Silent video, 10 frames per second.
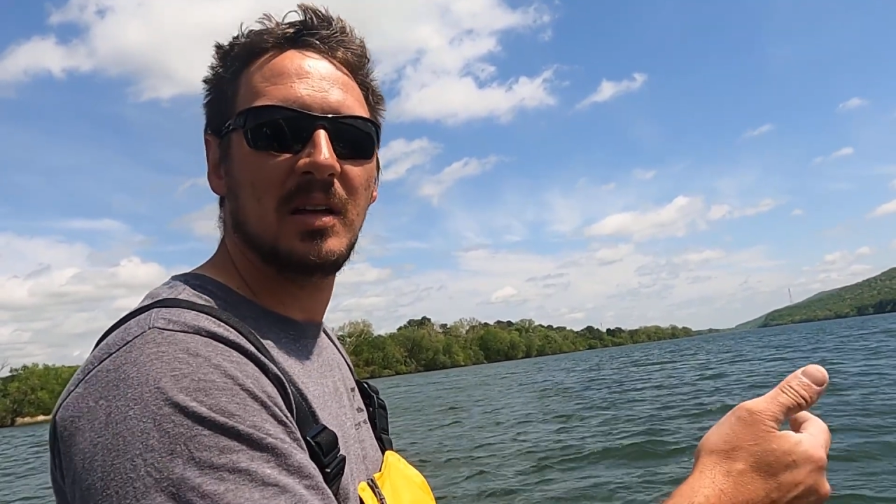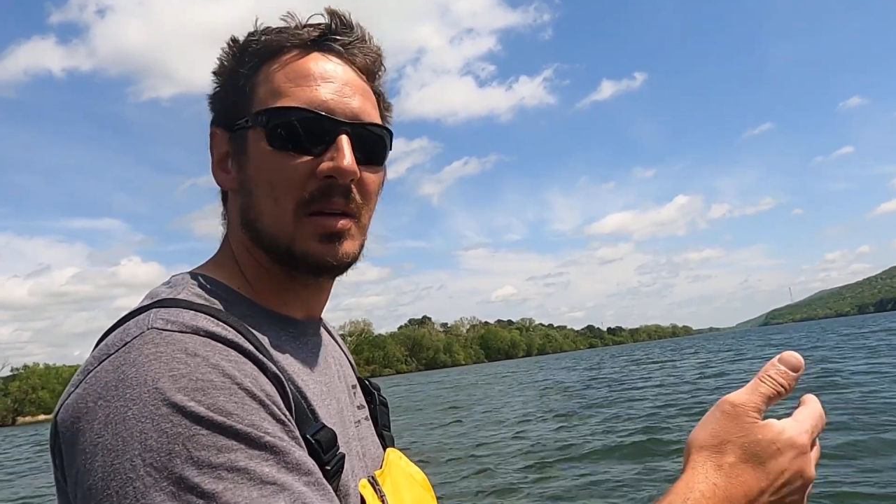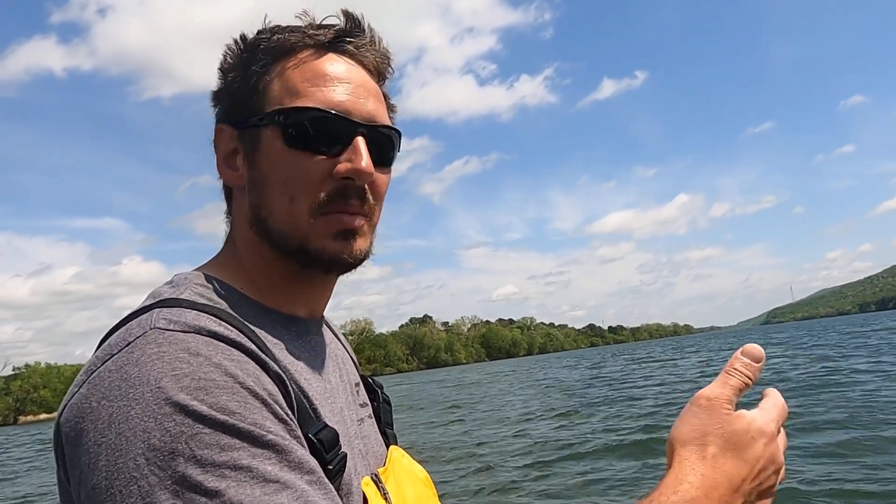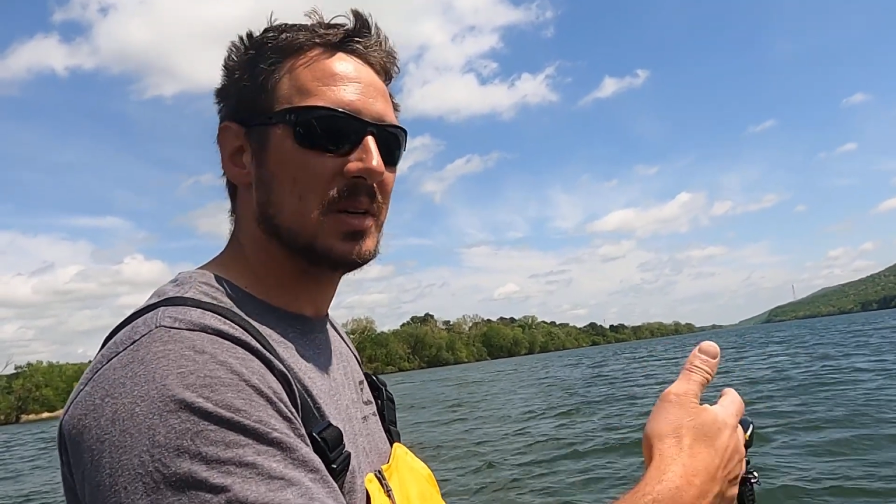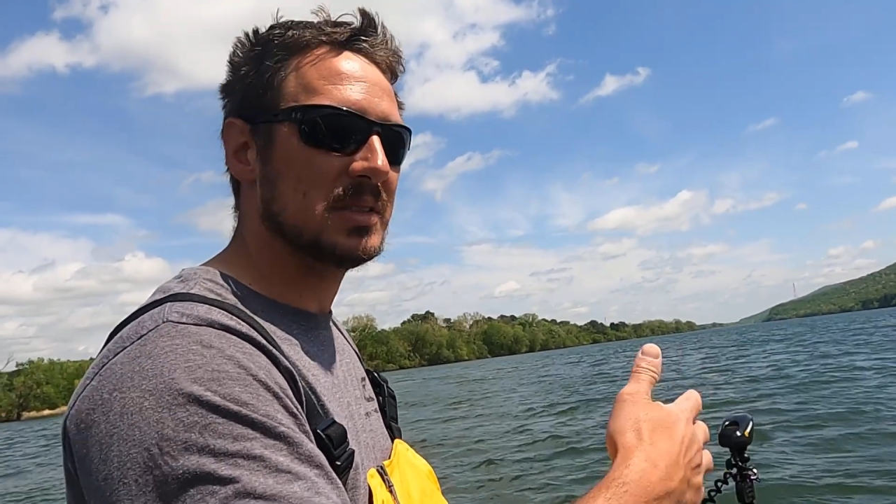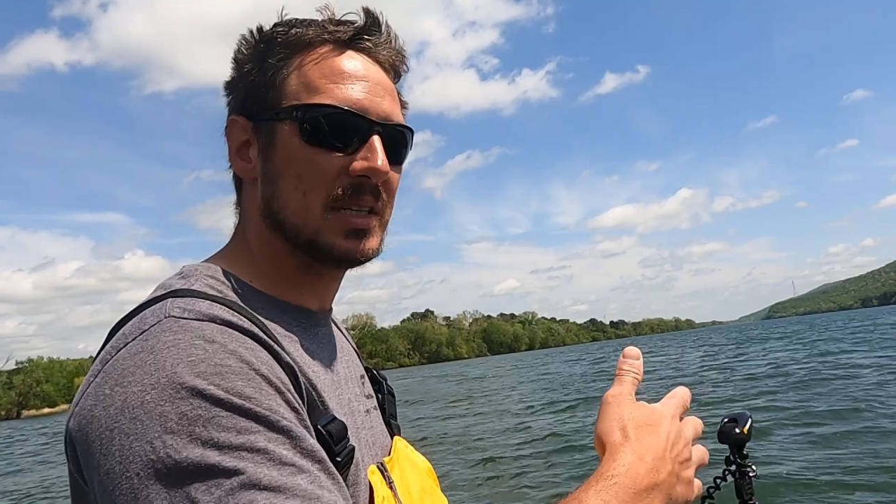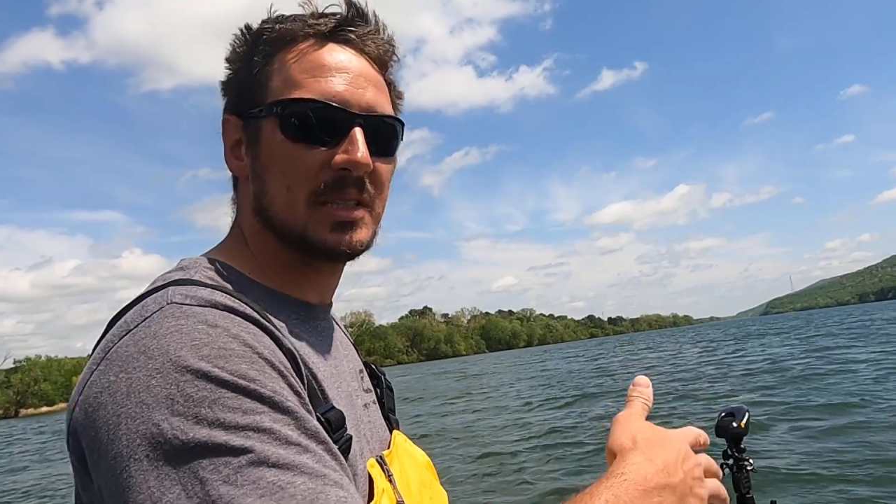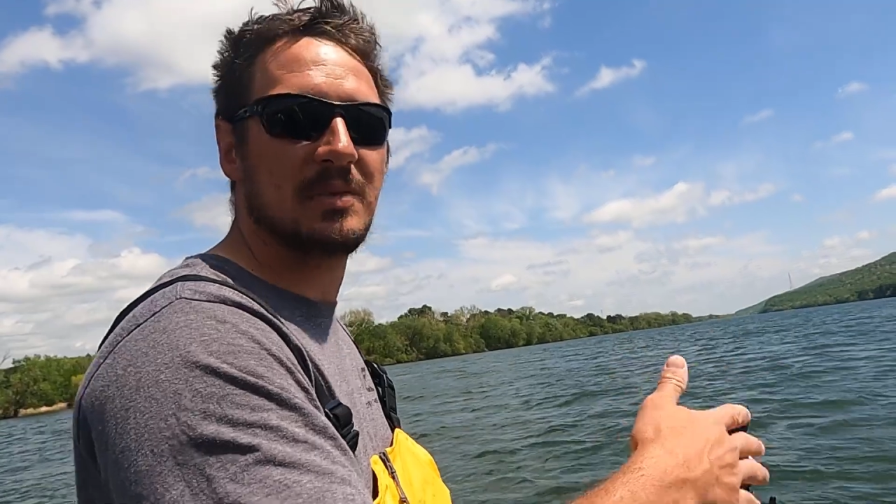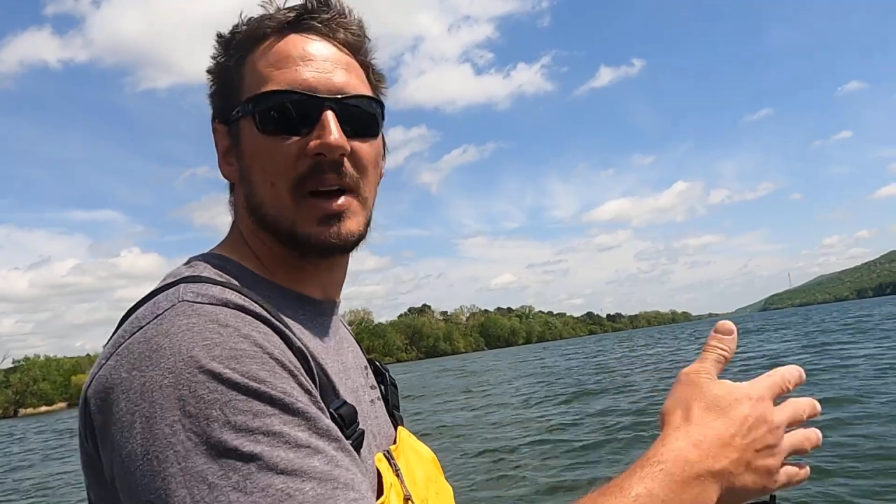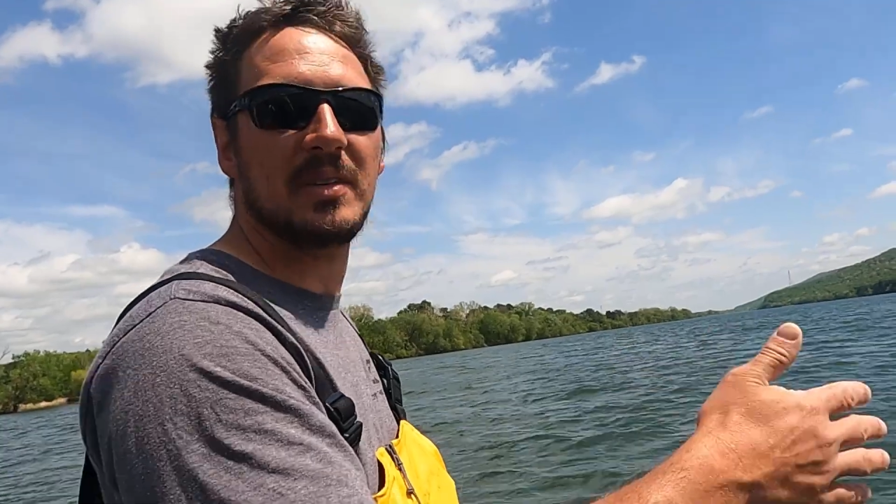But
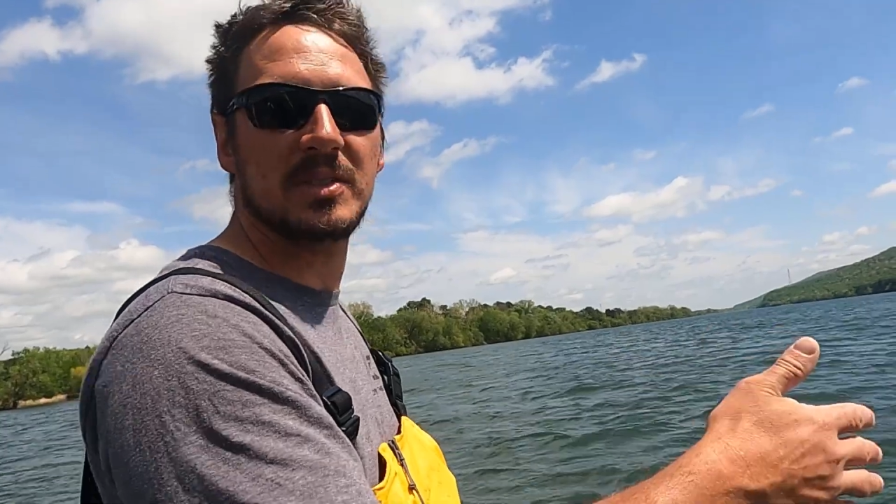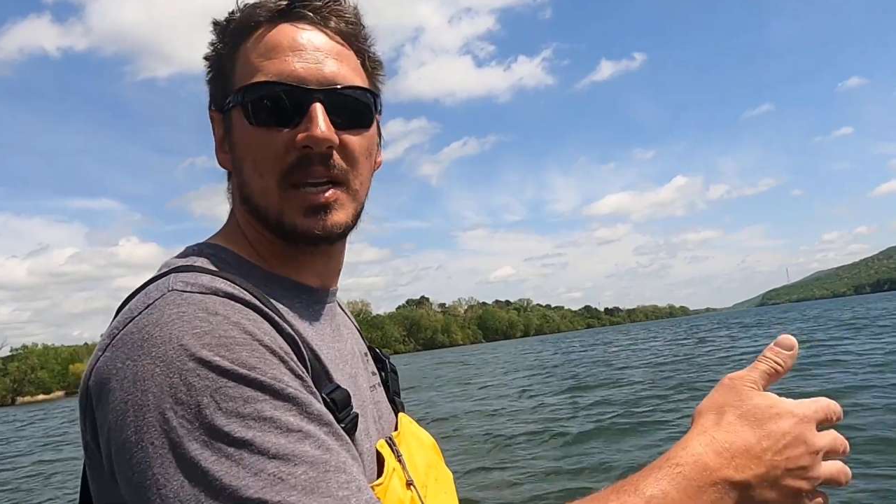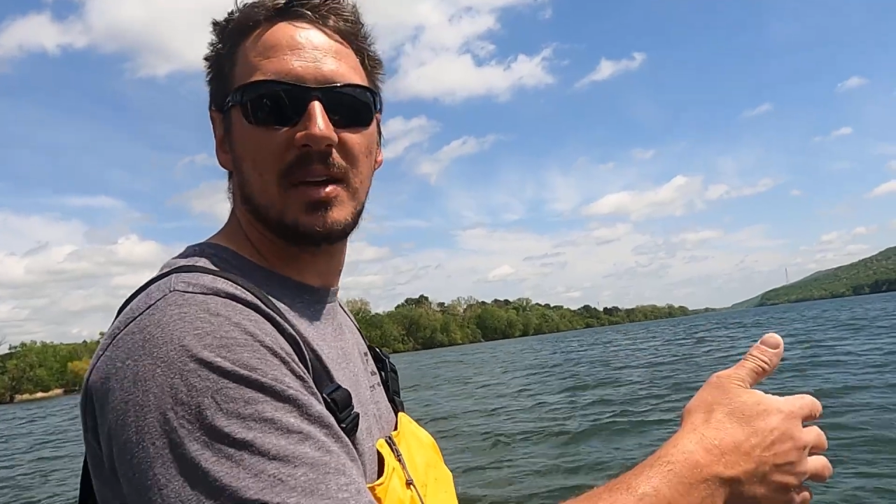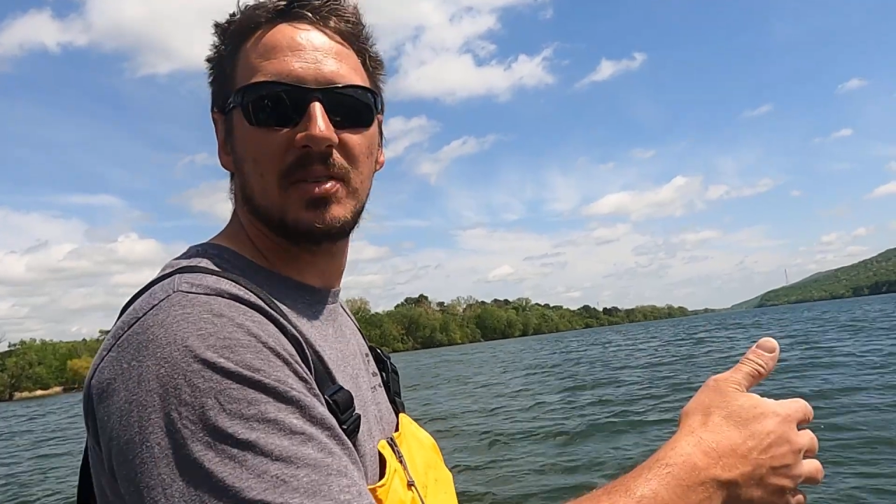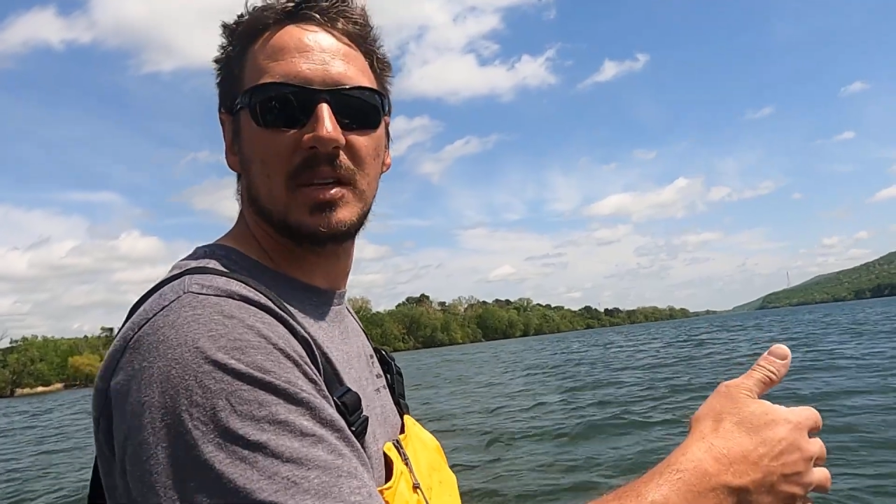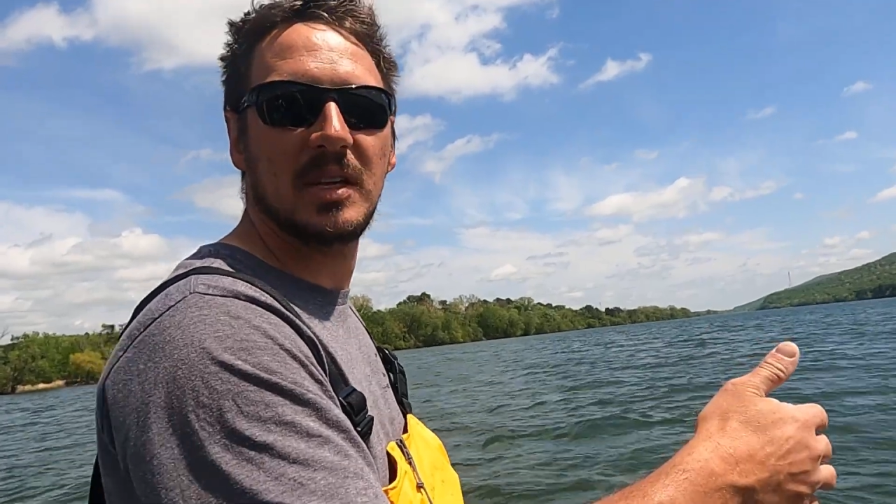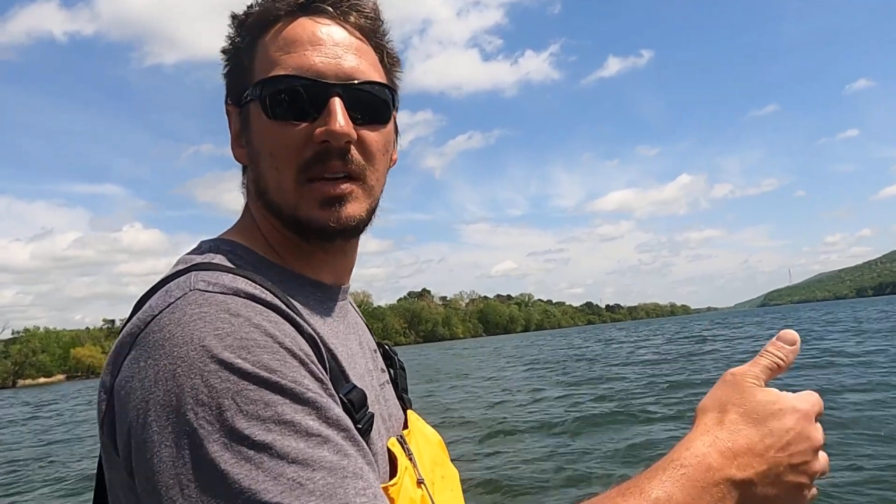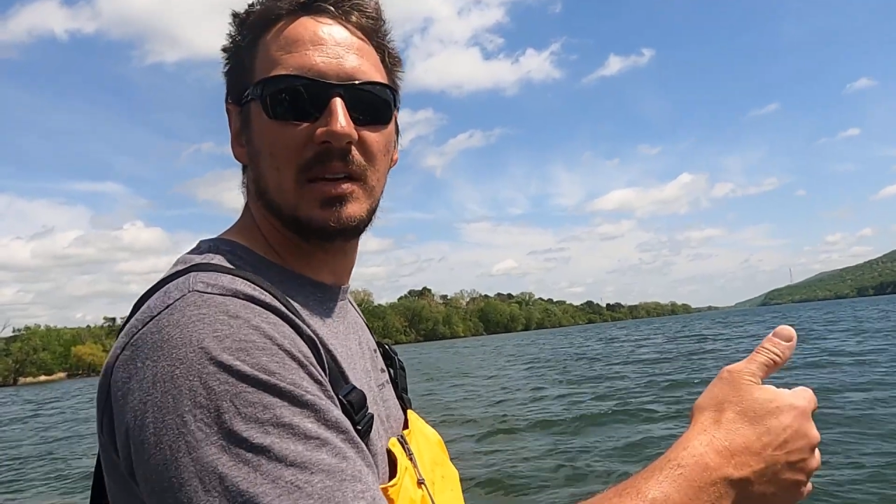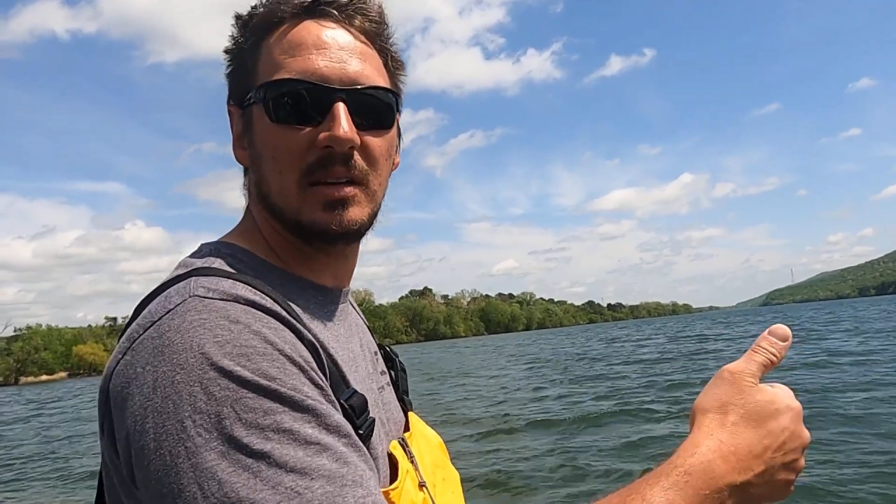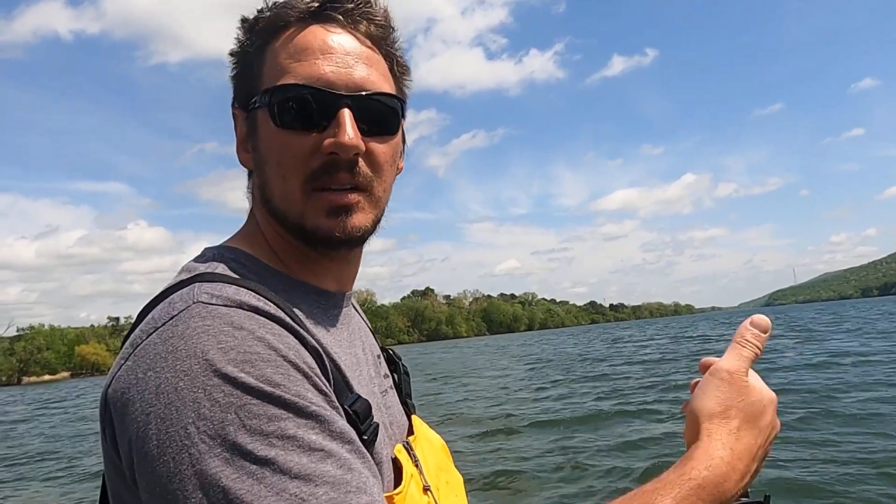65 to 70 in the